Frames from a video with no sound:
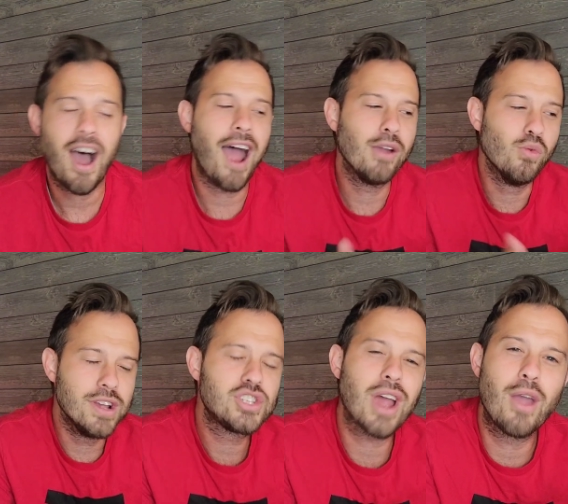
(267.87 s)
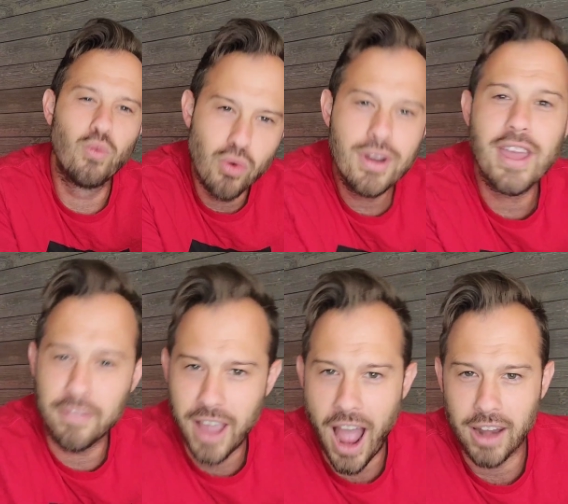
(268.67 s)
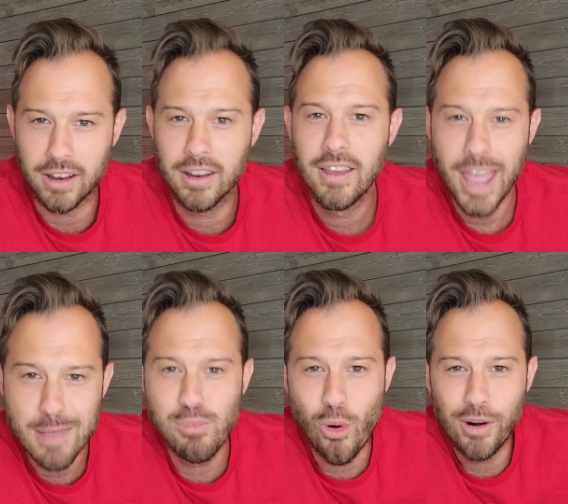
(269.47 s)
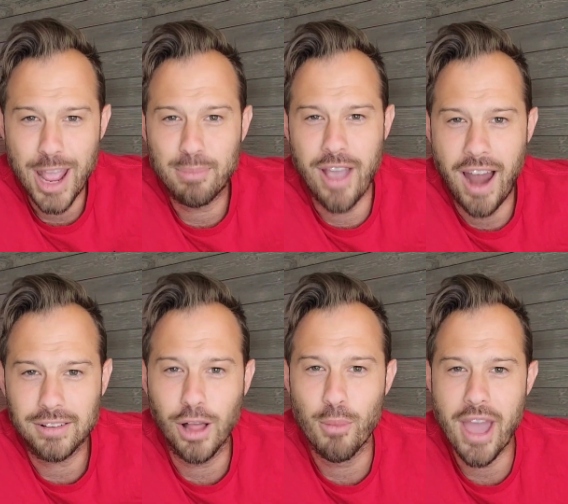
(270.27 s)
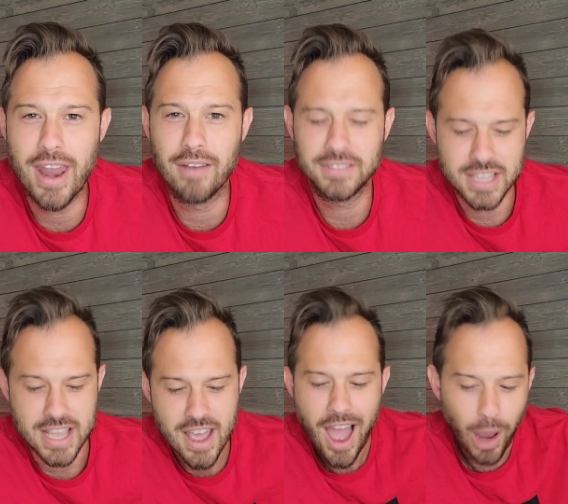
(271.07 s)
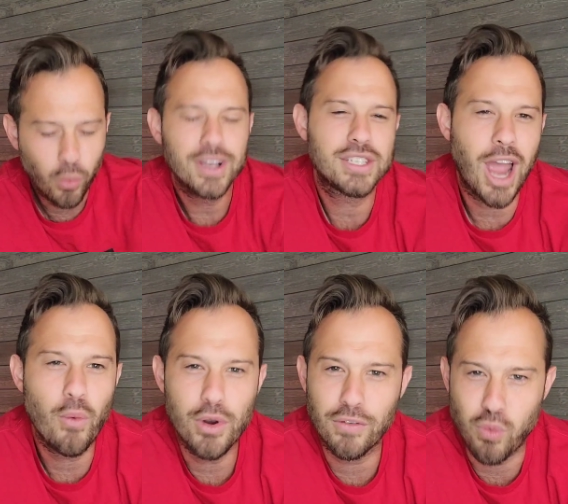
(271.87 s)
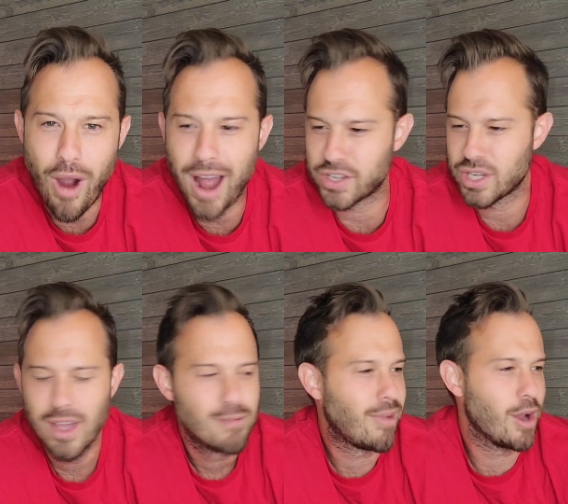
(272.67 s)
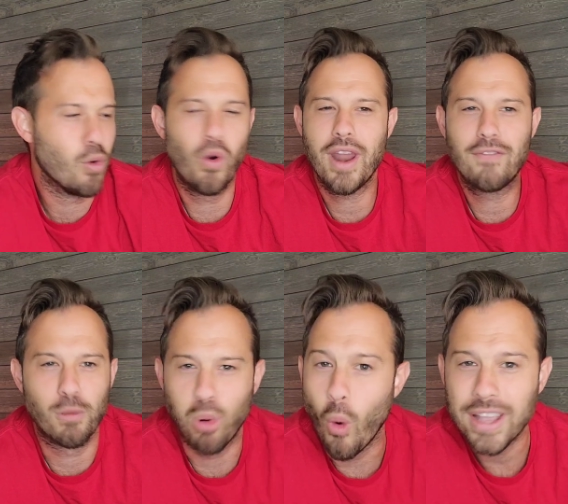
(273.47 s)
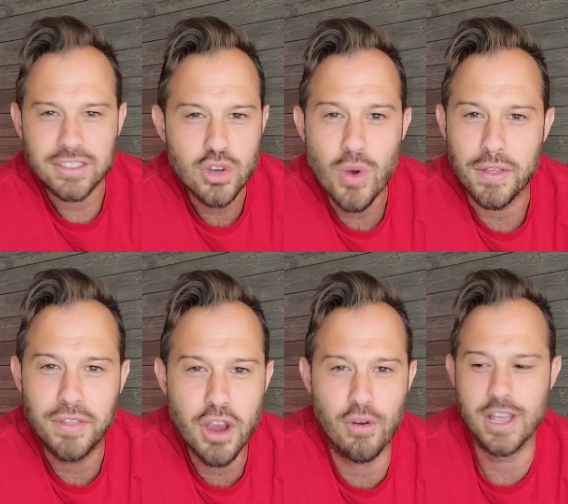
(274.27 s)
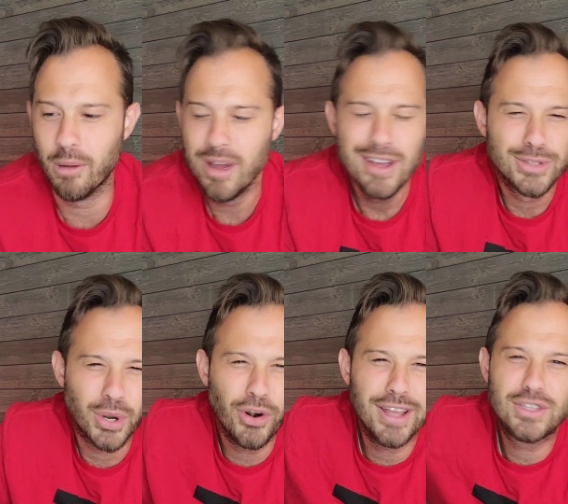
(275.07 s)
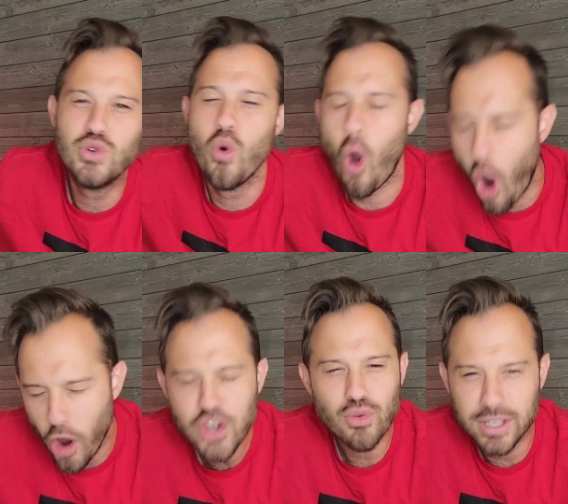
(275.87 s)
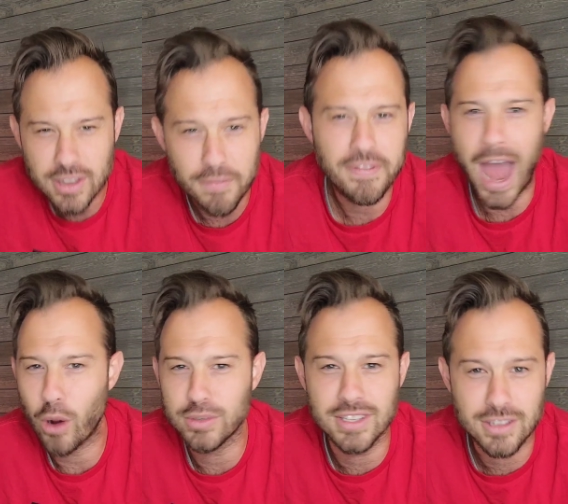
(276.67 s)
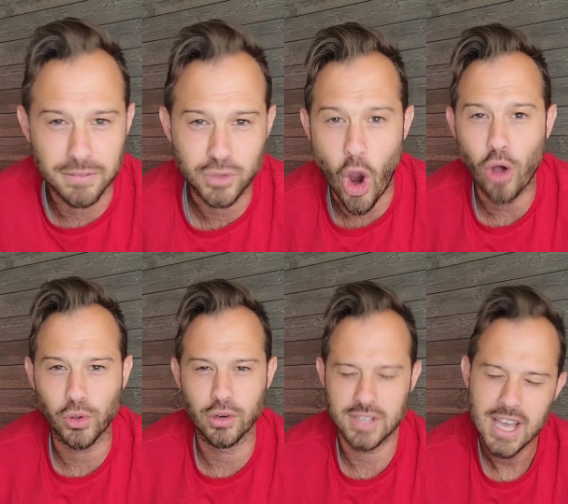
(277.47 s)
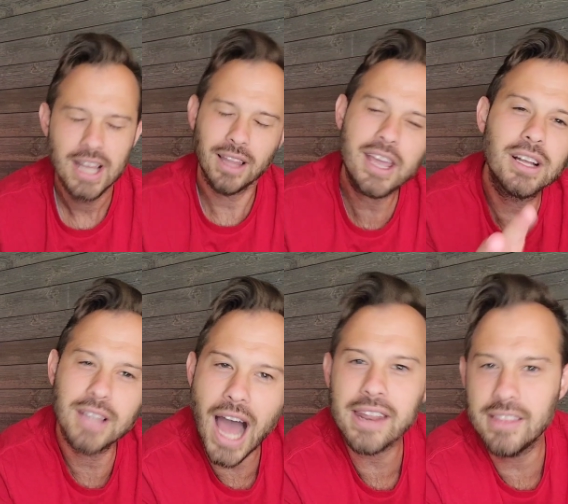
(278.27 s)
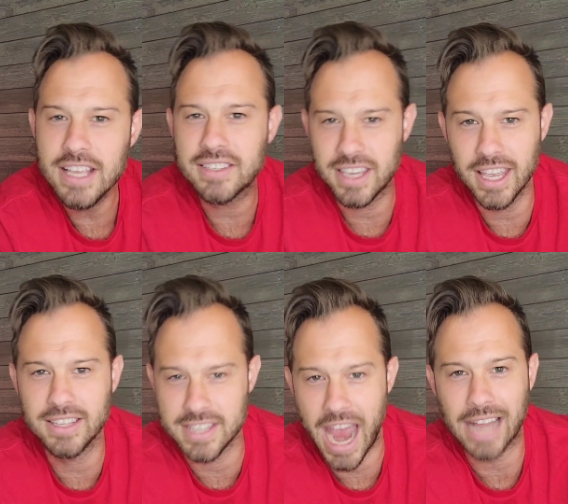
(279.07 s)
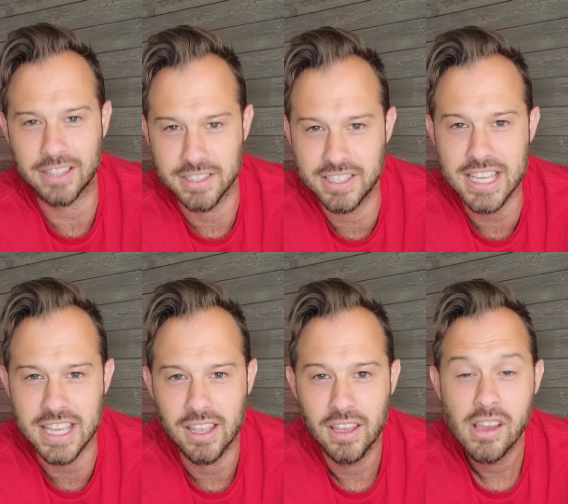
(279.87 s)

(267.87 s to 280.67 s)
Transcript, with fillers: I wish I would have gotten a Bored Ape Yacht Club NFT. I wish I would have watched my whatever 0.2 Ethereum turn into hundreds of thousands of dollars like a lot of these kids got to see.